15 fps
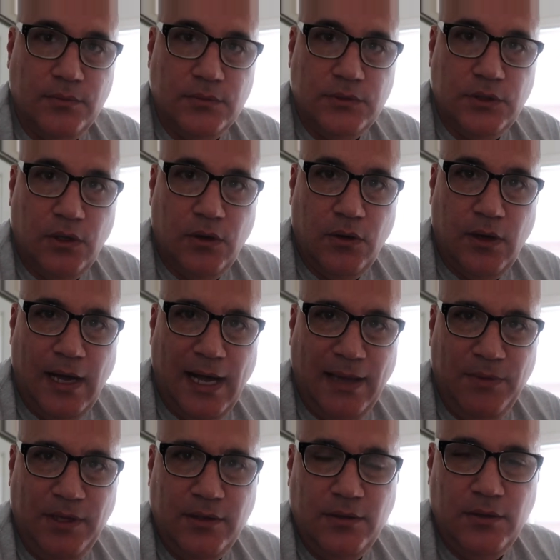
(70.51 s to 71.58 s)
So I've
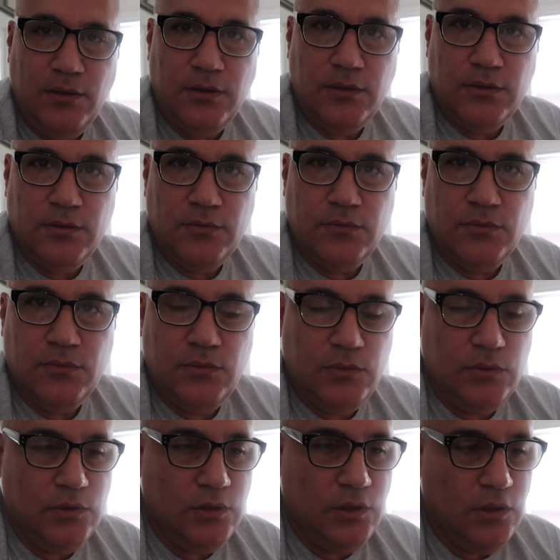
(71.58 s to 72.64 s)
been,
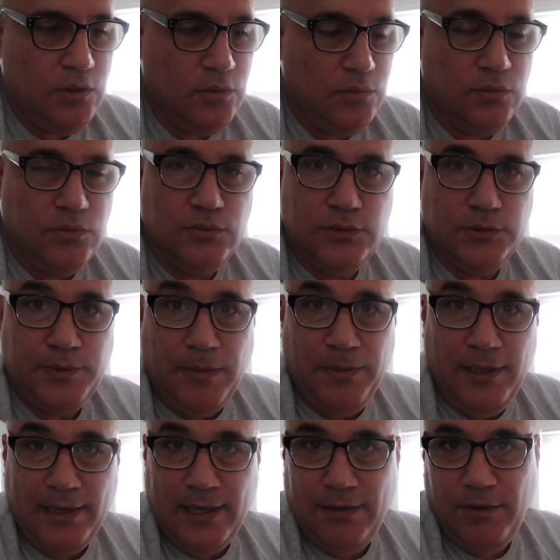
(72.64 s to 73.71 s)
just probably
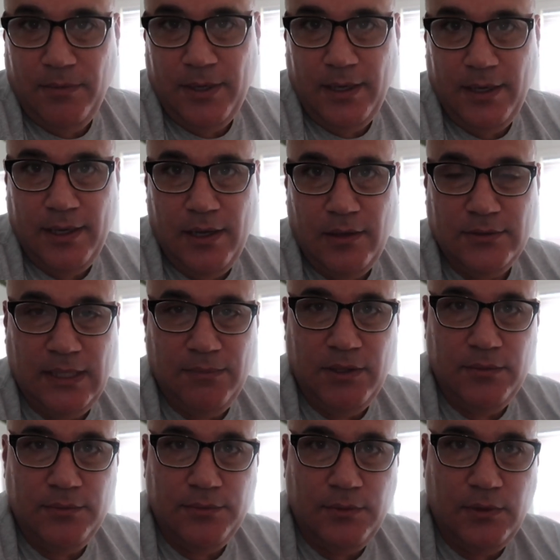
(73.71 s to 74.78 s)
like everybody else, I've
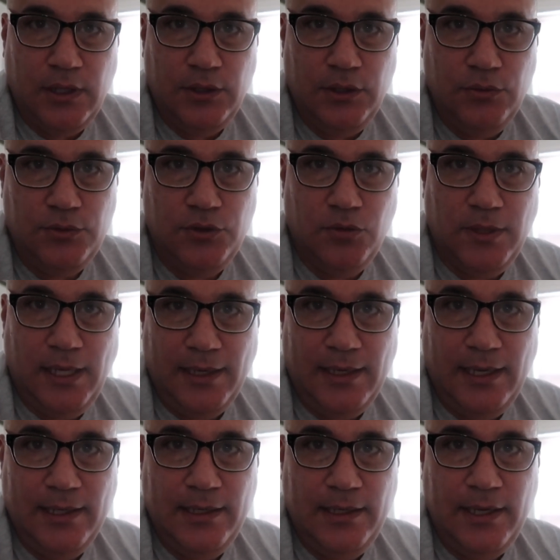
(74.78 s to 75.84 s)
been on YouTube like
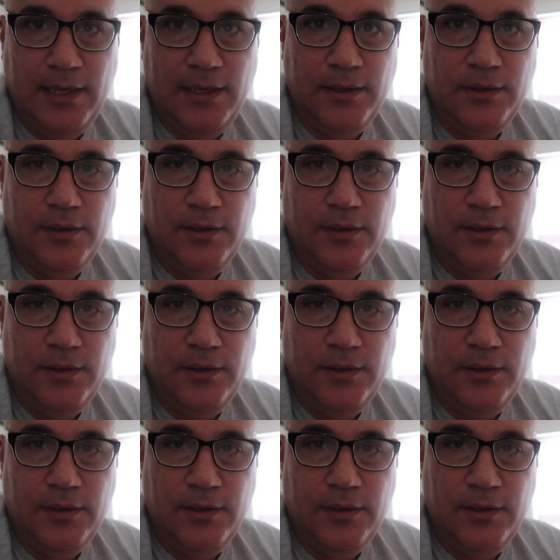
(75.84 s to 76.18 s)
night and day,